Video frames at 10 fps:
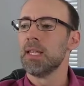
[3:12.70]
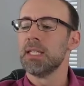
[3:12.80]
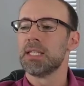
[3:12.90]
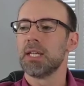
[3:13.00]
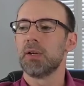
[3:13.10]

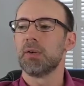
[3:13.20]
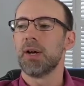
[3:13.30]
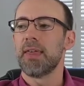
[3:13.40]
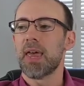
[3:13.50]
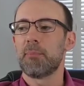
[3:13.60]
So
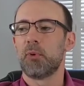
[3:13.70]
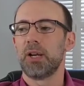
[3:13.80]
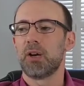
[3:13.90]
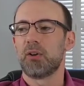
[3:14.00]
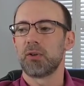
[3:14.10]
at that point,
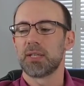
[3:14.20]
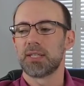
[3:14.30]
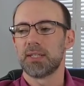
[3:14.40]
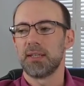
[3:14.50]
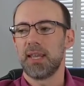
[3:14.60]
of
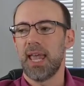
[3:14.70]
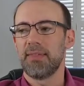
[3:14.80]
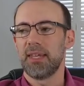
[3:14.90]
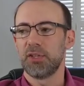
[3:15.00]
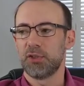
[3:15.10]
course, they
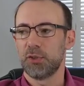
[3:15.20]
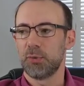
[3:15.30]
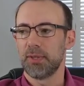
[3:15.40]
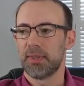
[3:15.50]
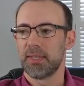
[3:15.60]
had the issue
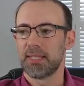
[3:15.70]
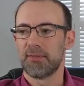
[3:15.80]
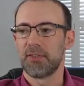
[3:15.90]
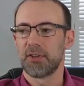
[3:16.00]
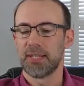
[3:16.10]
with the
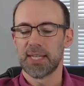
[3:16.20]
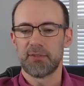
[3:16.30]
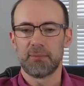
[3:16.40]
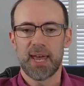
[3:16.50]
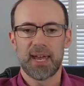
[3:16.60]

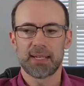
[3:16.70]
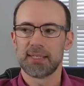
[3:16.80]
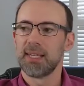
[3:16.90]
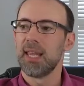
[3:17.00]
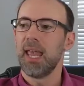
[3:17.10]
737
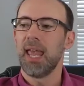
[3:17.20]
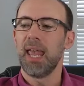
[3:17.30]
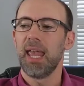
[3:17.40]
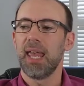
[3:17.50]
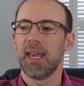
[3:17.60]
MAX.
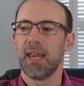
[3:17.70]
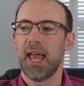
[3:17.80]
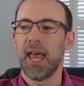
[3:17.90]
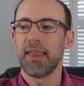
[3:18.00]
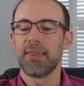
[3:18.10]
And
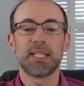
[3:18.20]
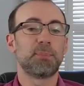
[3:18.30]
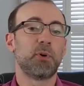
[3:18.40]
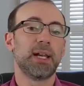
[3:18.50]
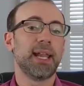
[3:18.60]
at this
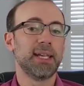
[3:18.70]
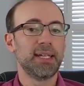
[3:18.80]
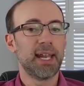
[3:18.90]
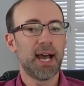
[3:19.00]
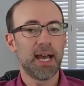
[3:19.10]
point, I did
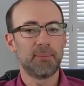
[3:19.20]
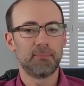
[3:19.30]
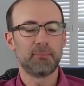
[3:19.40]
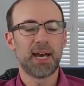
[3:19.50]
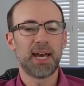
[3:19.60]
not
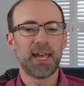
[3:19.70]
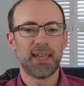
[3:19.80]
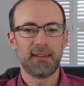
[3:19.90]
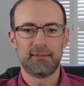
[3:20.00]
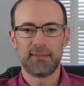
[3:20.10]

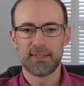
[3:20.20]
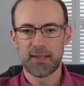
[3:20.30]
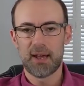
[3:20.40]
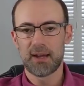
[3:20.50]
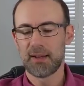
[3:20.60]
buy the
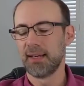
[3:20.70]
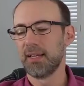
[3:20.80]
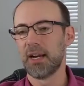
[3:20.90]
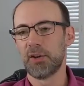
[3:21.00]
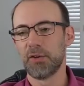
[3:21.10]
stock. I did
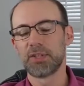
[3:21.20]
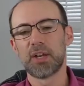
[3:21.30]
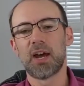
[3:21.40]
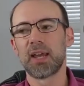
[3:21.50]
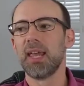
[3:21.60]
not own the
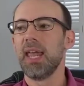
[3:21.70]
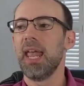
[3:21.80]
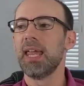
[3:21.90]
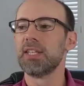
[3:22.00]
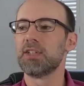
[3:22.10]
stock.
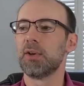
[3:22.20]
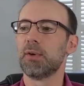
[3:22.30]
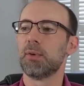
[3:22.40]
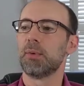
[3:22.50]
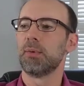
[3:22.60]
And
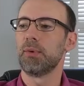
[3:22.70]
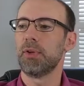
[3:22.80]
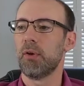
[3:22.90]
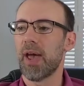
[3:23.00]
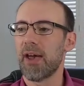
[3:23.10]
so,
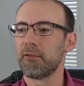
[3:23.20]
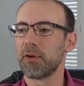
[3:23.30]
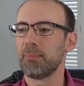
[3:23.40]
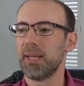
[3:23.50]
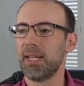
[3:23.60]

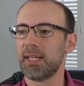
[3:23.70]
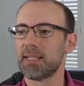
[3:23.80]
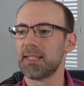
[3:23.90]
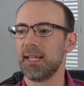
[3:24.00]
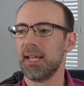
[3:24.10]
after it
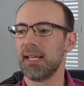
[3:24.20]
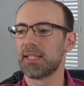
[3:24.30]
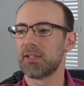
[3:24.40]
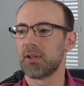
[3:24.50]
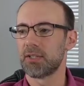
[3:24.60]
peaks, it
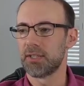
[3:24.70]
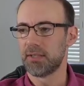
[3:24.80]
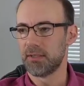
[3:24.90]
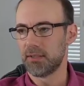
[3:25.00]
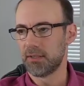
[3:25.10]
starts
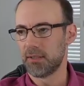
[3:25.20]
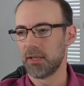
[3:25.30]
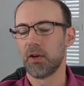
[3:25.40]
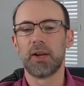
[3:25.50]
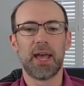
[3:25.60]
to
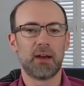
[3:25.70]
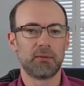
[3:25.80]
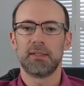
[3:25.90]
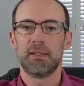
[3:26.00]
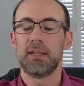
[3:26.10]
go down.
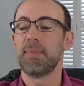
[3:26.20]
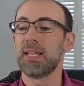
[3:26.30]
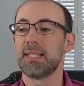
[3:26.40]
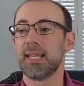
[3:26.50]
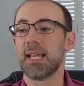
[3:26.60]
And it
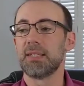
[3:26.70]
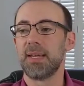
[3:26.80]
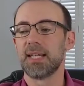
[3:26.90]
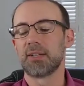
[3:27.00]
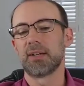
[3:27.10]
makes sense
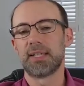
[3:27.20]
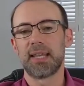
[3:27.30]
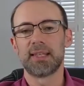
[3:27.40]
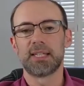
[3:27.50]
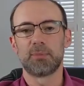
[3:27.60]
because they're going to
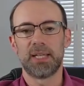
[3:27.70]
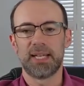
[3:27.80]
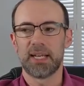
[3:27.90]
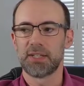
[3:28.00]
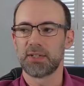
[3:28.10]
take this airplane
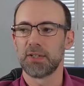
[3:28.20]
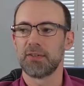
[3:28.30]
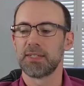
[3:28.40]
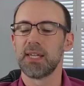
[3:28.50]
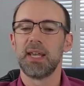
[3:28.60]
out of
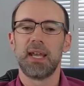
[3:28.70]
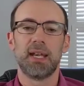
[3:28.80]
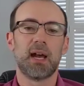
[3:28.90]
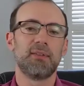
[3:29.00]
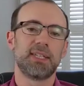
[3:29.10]
service.
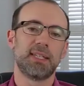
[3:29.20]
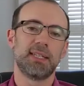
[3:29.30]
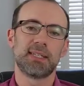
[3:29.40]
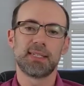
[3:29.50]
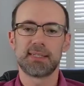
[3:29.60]
And obviously,
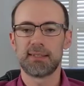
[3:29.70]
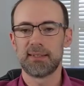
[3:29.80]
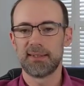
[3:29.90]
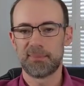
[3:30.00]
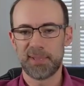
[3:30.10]
this is
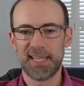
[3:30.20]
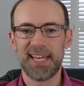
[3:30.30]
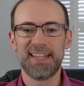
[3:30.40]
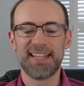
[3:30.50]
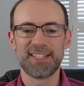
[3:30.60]
the
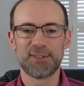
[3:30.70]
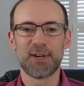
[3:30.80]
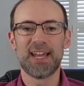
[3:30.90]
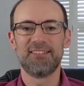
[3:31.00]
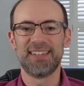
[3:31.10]
plane that's
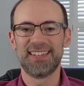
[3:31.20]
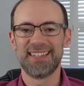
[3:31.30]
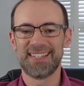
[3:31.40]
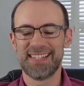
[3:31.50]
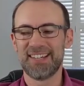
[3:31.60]
driving
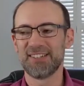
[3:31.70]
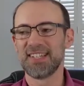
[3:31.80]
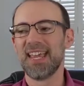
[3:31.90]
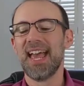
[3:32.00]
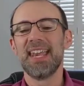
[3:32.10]
the sales.